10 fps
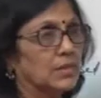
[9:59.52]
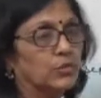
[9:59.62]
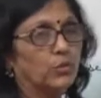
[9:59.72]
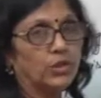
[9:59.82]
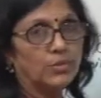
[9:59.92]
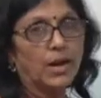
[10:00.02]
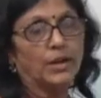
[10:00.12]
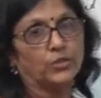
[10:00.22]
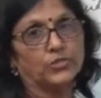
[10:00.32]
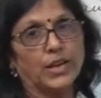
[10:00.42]
sodium
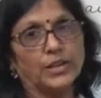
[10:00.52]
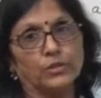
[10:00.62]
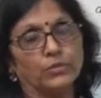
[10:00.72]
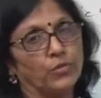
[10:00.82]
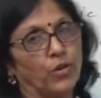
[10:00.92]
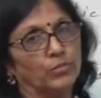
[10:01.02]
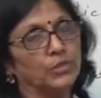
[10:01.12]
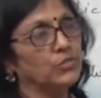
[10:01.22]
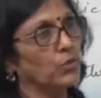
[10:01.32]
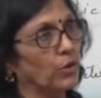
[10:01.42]
hydroxide to form
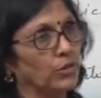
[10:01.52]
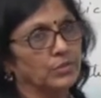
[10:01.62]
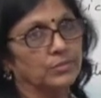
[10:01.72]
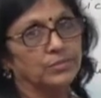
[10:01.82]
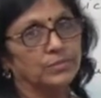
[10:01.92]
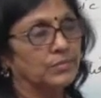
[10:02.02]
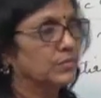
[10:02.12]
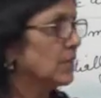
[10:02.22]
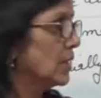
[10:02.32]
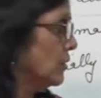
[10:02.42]
the salt.
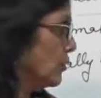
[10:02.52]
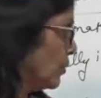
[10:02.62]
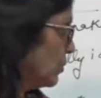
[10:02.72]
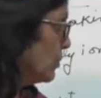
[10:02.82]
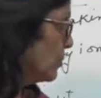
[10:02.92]
So,